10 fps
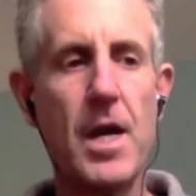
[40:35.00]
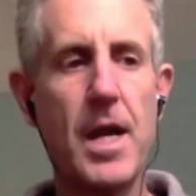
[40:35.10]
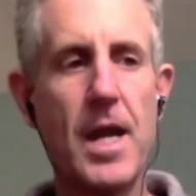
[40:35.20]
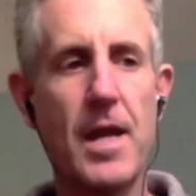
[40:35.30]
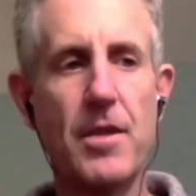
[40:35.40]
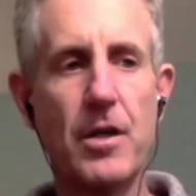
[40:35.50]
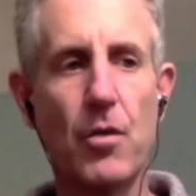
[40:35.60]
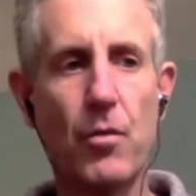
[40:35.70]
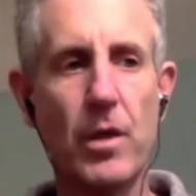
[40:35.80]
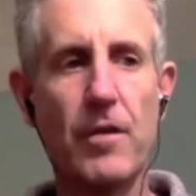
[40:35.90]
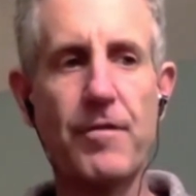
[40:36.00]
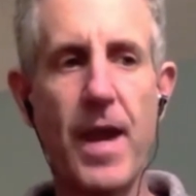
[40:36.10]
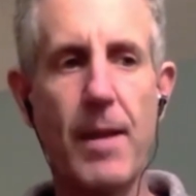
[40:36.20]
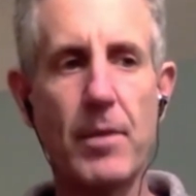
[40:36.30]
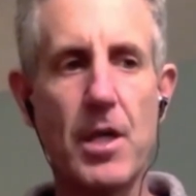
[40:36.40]
in the gorilla
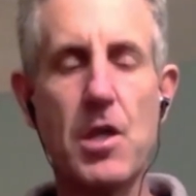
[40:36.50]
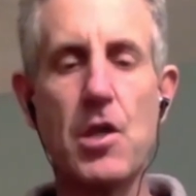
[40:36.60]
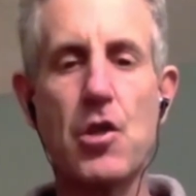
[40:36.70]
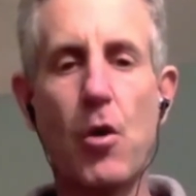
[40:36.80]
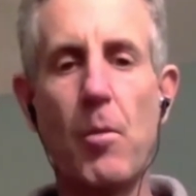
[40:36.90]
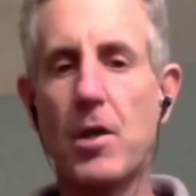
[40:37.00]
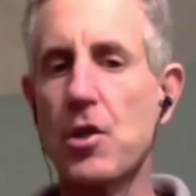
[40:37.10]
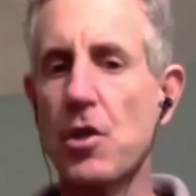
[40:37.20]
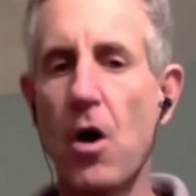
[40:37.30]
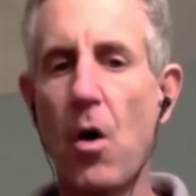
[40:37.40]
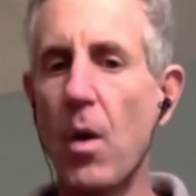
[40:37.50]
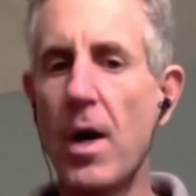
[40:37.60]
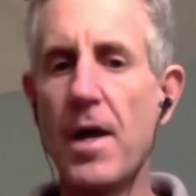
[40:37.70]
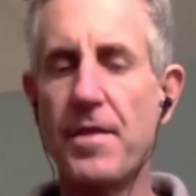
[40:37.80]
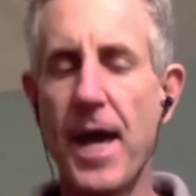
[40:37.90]
families, so much so
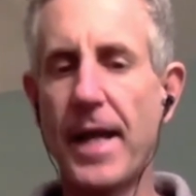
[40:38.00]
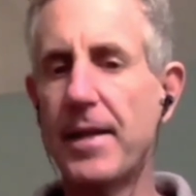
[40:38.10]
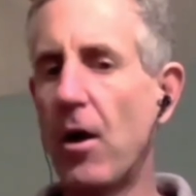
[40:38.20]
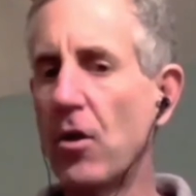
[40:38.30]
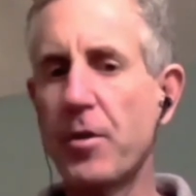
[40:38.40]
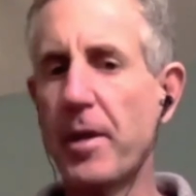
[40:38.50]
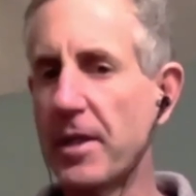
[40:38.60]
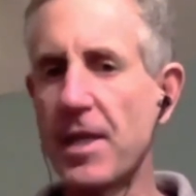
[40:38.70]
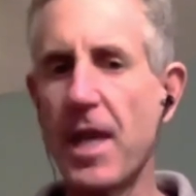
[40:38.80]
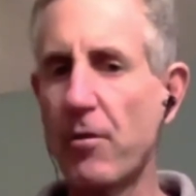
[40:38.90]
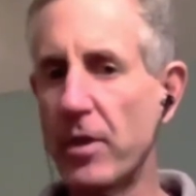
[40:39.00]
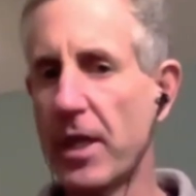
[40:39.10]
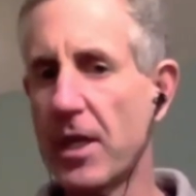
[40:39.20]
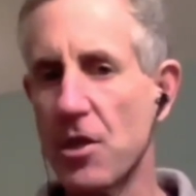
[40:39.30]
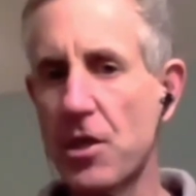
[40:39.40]
that ultimately they really
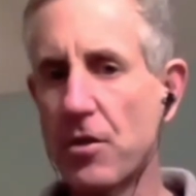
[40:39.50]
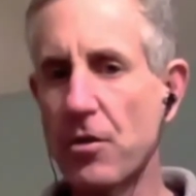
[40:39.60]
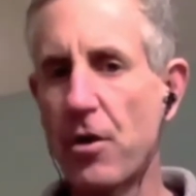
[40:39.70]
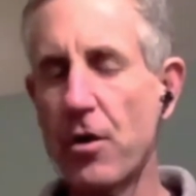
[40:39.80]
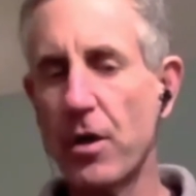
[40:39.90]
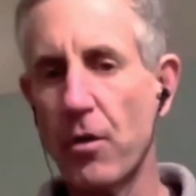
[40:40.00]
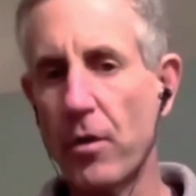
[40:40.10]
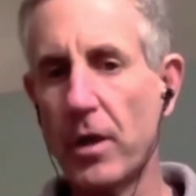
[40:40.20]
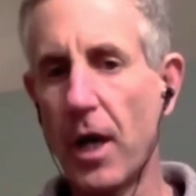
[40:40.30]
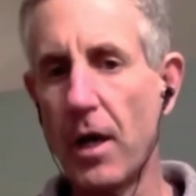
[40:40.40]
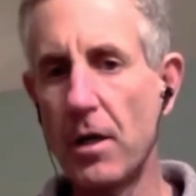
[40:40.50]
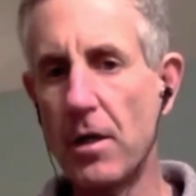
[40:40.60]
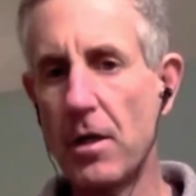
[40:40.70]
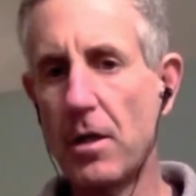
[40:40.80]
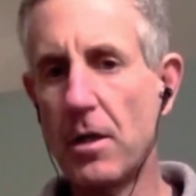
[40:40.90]
considered her a gorilla,
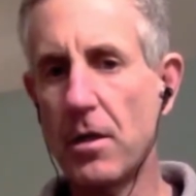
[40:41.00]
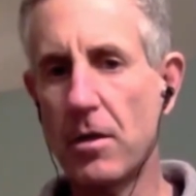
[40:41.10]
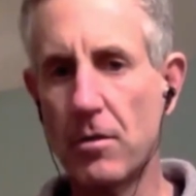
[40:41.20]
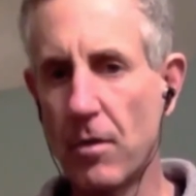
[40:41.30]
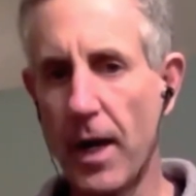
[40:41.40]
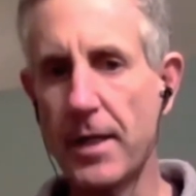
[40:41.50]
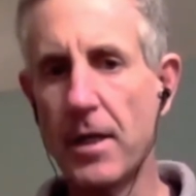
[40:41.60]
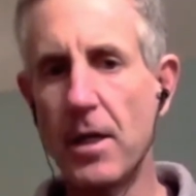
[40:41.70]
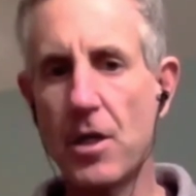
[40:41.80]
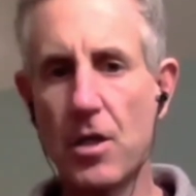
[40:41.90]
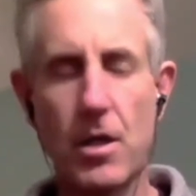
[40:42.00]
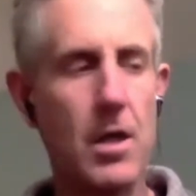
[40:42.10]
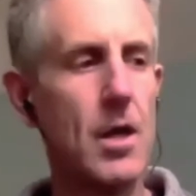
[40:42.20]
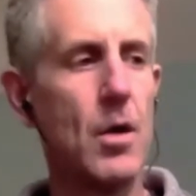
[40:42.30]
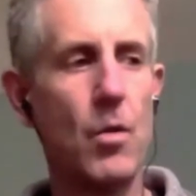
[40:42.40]
right?
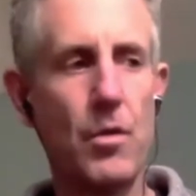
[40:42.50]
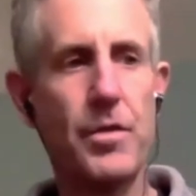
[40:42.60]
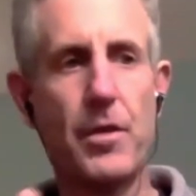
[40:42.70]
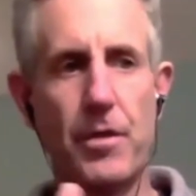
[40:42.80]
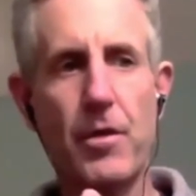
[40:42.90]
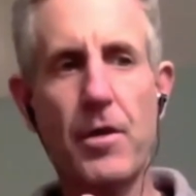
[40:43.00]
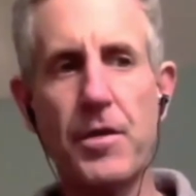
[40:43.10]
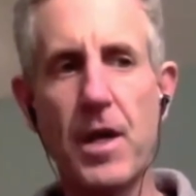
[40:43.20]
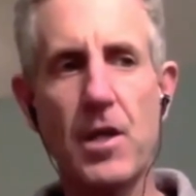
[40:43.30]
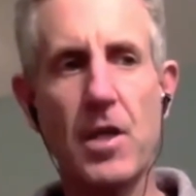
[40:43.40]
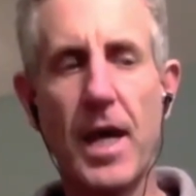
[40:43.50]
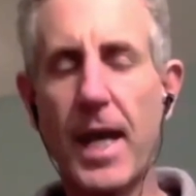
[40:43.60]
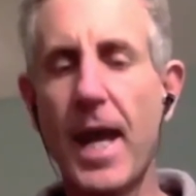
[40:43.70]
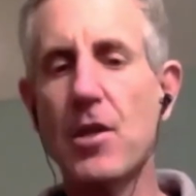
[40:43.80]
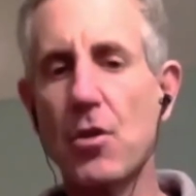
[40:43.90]
There are things like
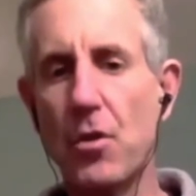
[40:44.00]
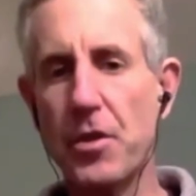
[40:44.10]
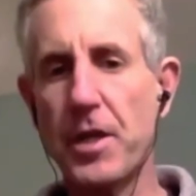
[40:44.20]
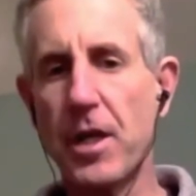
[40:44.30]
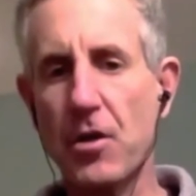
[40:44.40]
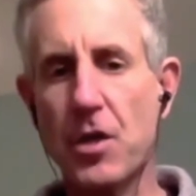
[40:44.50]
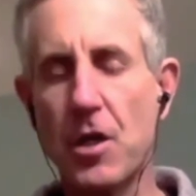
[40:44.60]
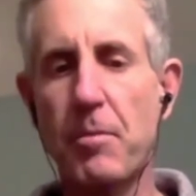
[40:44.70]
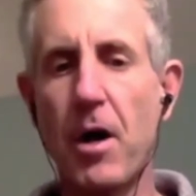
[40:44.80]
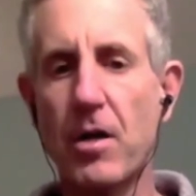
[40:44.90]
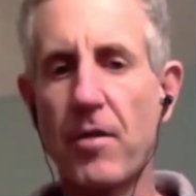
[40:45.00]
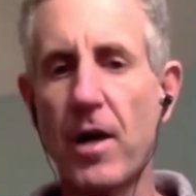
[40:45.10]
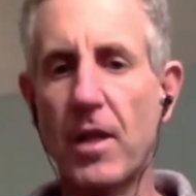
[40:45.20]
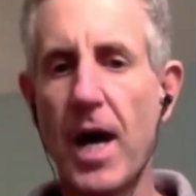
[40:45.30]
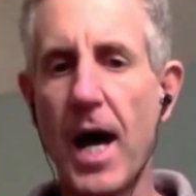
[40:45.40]
angels that are such part of our
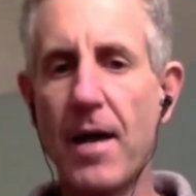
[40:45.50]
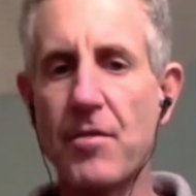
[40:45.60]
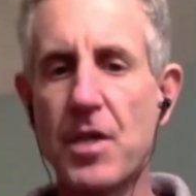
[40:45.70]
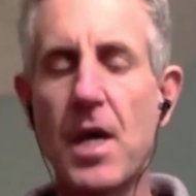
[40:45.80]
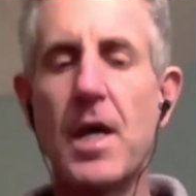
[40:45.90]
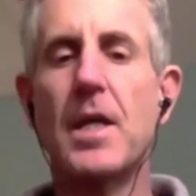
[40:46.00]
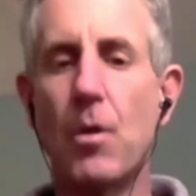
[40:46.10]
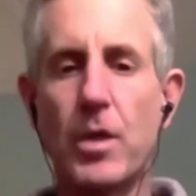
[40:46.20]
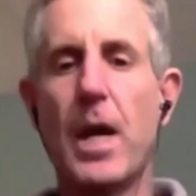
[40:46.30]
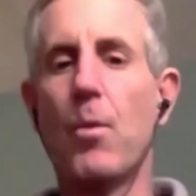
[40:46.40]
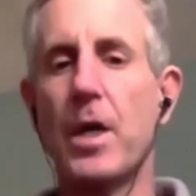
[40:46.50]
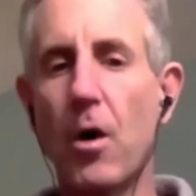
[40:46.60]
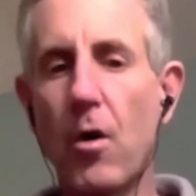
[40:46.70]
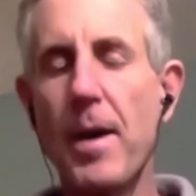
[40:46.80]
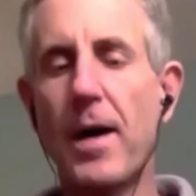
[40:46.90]
lives, yet we
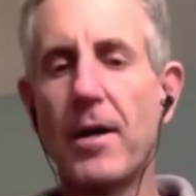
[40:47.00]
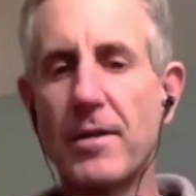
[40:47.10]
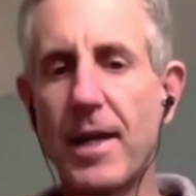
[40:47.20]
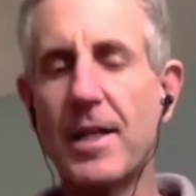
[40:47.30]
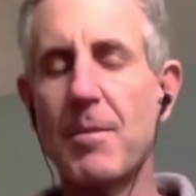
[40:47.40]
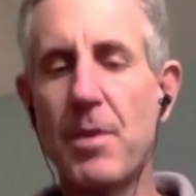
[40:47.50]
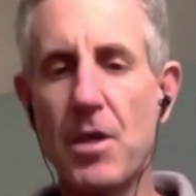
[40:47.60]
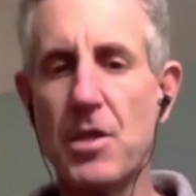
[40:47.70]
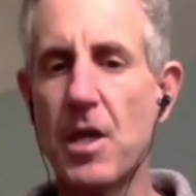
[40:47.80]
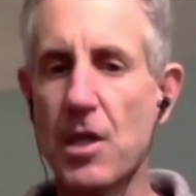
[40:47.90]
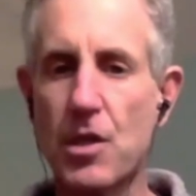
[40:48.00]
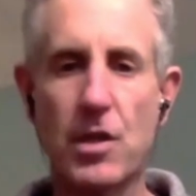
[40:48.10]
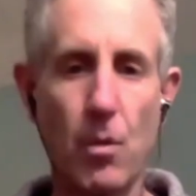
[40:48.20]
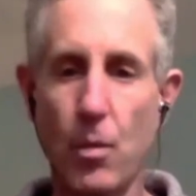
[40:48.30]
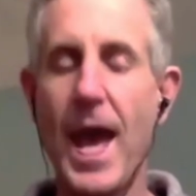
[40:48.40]
go about our daily business
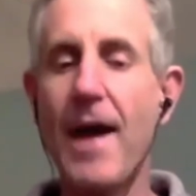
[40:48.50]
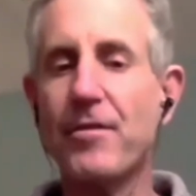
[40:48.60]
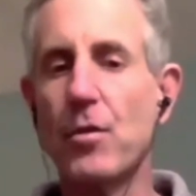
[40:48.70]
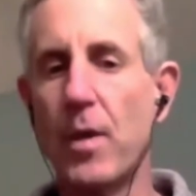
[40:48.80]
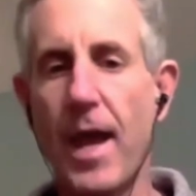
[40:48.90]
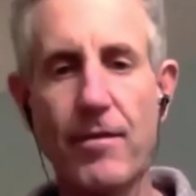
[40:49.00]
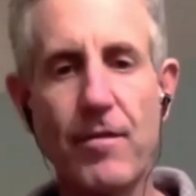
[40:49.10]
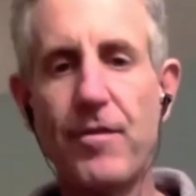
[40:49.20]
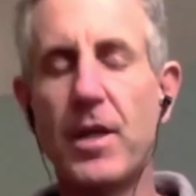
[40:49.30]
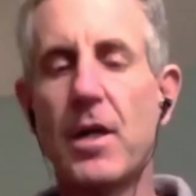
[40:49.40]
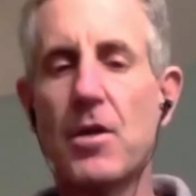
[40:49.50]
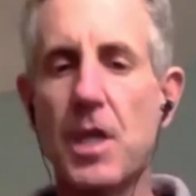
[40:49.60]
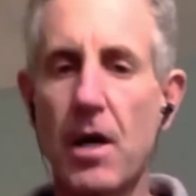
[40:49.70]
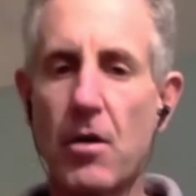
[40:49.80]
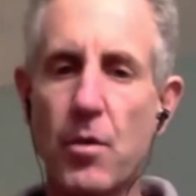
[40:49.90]
that we have to feed
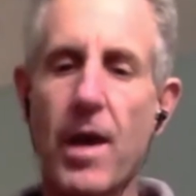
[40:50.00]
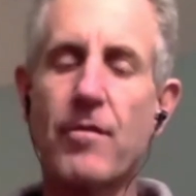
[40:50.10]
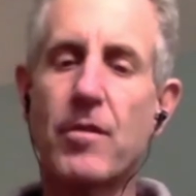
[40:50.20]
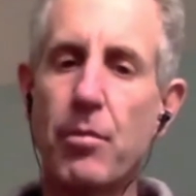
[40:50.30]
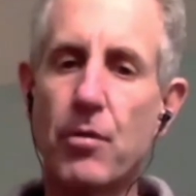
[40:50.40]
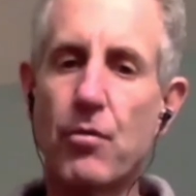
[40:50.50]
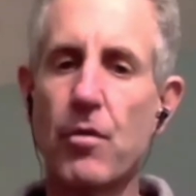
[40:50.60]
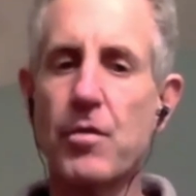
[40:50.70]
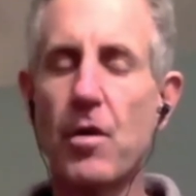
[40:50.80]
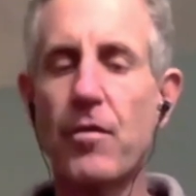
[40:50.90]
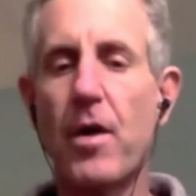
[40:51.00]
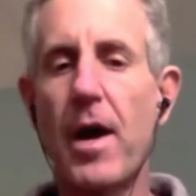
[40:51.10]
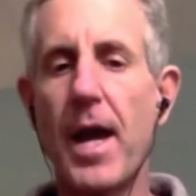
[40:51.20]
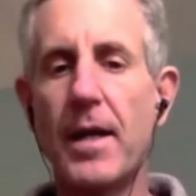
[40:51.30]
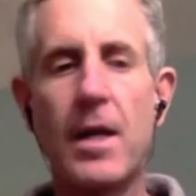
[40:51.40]
ourselves. We have to put roofs over our
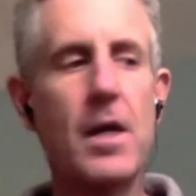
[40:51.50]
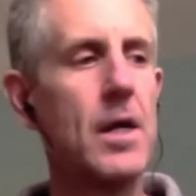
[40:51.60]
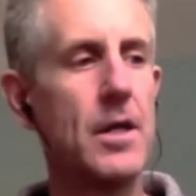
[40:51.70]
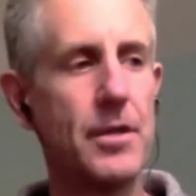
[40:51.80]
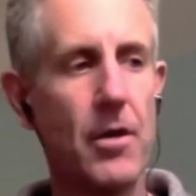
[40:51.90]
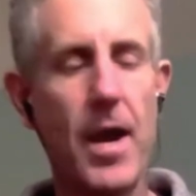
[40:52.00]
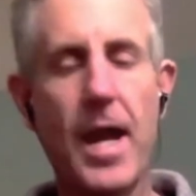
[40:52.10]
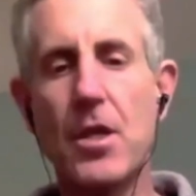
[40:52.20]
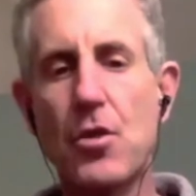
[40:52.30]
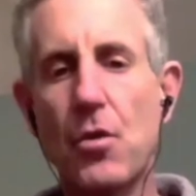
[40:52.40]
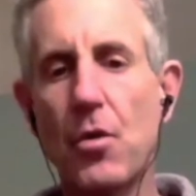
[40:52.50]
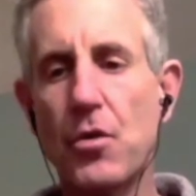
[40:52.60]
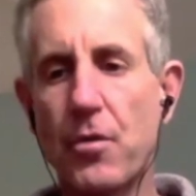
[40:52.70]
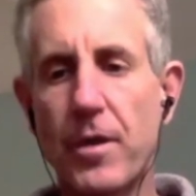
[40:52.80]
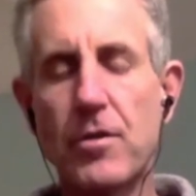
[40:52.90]
head. There are angels
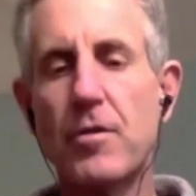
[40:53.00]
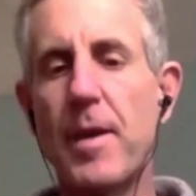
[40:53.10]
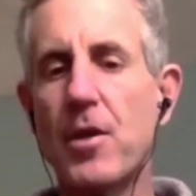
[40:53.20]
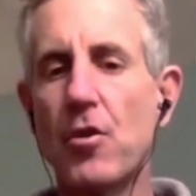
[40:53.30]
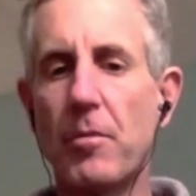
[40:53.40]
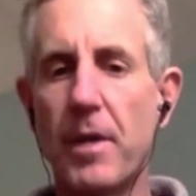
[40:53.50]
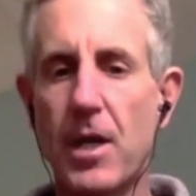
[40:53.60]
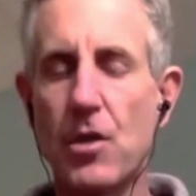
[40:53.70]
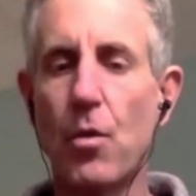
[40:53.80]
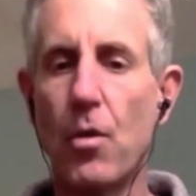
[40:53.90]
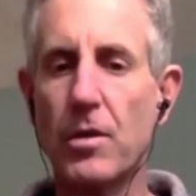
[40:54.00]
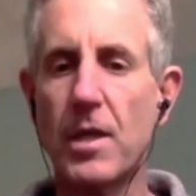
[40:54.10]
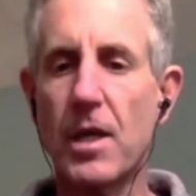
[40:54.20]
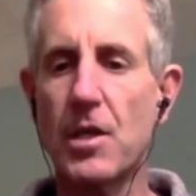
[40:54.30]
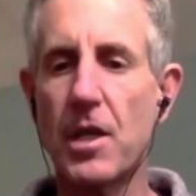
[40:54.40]
or interdimensional beings or
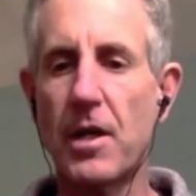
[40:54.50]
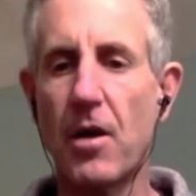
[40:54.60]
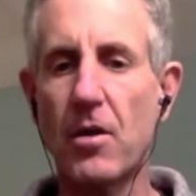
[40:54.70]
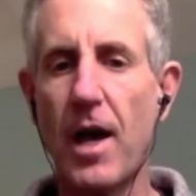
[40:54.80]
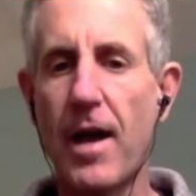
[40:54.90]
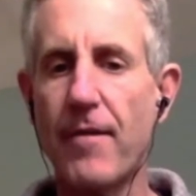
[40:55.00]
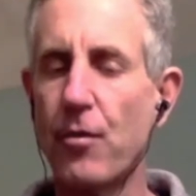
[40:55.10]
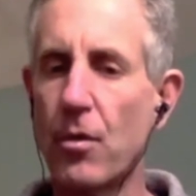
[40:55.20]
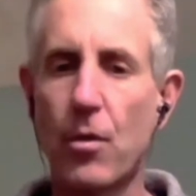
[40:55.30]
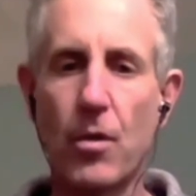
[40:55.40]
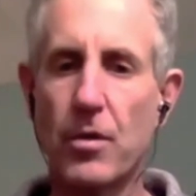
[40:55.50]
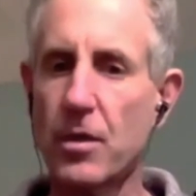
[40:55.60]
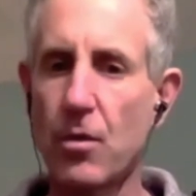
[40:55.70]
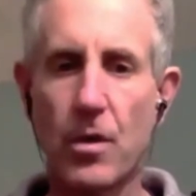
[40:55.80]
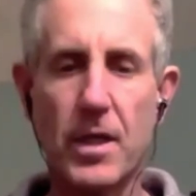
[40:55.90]
things in our life
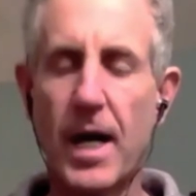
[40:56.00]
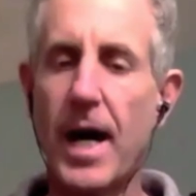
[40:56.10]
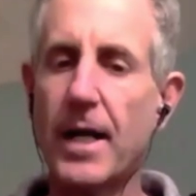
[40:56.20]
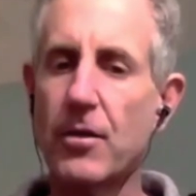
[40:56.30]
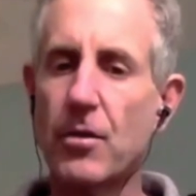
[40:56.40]
or God